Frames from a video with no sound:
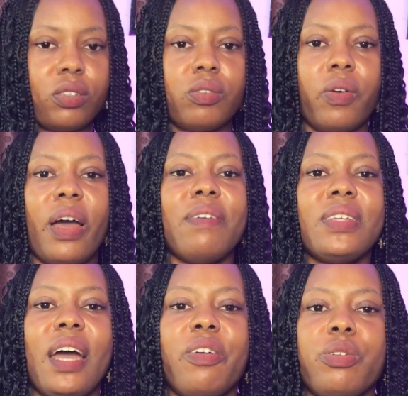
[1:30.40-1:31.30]
So
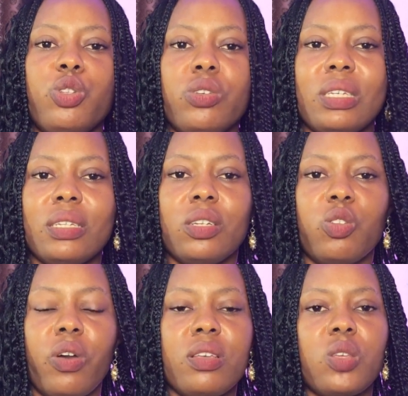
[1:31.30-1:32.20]
after reducing the
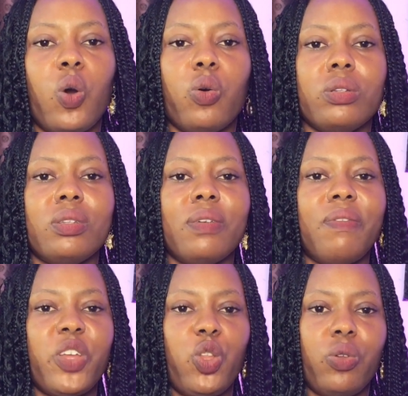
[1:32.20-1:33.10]
noise on the
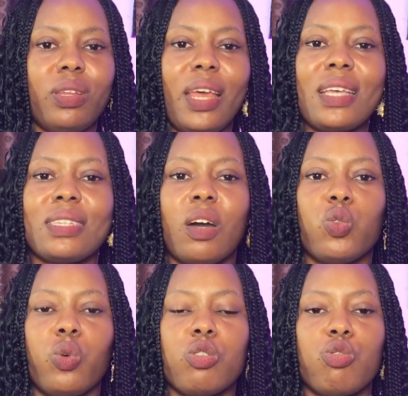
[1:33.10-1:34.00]
video, the next thing I
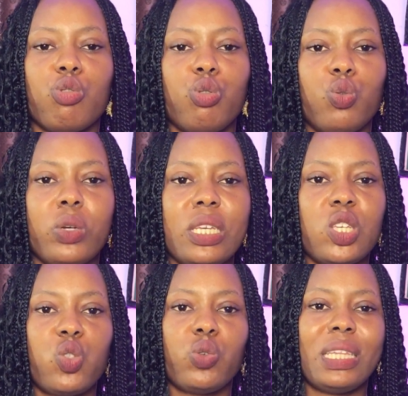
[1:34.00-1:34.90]
would want to do
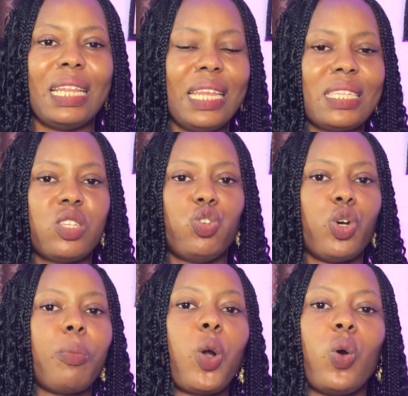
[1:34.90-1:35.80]
is to delete
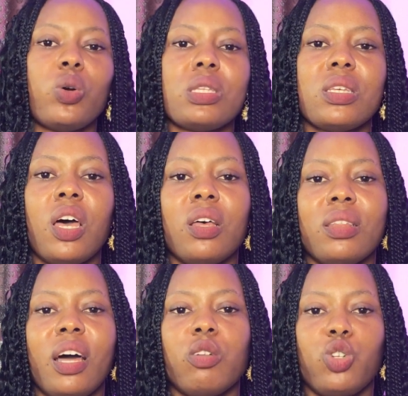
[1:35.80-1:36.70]
jump cuts.
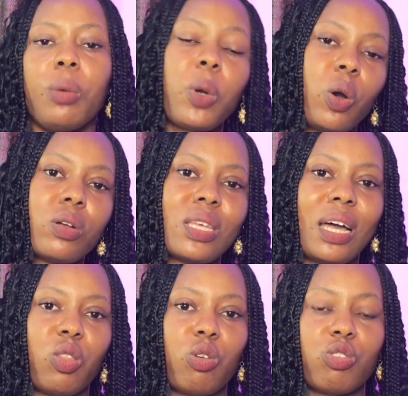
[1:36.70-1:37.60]
Now jump cuts
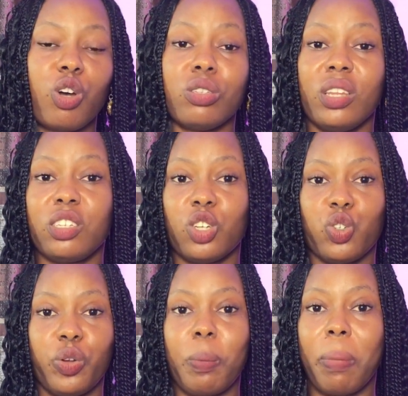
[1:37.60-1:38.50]
are those
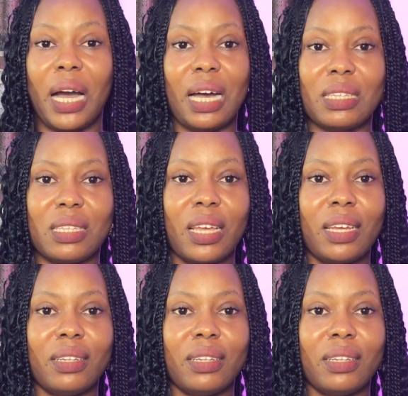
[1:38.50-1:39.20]
unnecessary parts